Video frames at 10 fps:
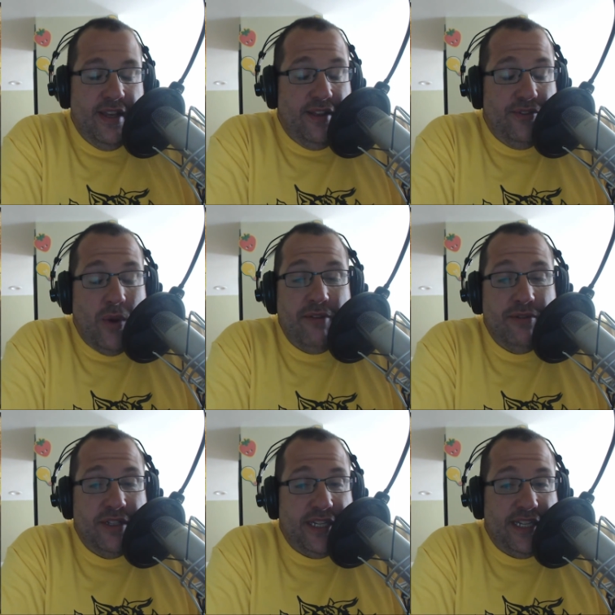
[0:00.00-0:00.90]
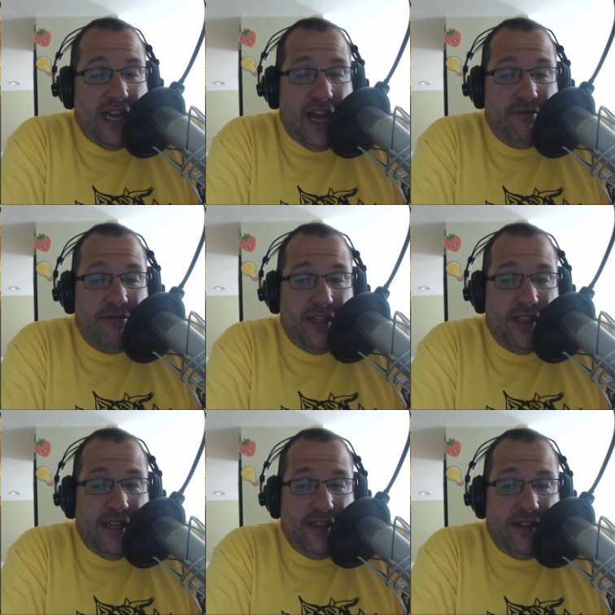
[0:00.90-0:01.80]
So I really I really
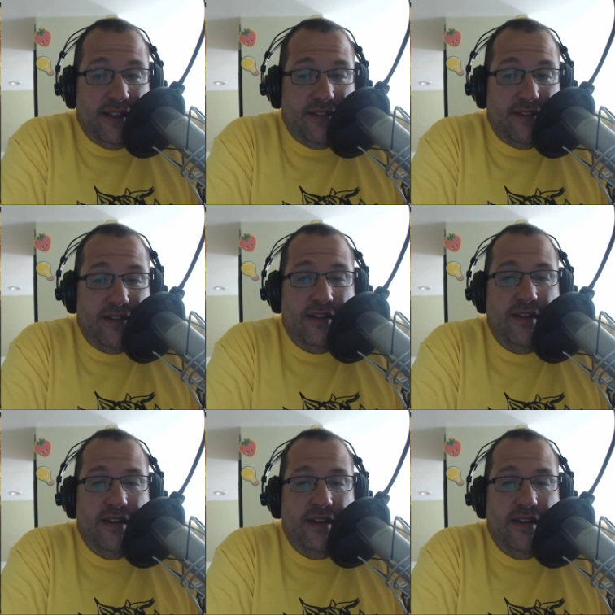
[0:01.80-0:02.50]
think that this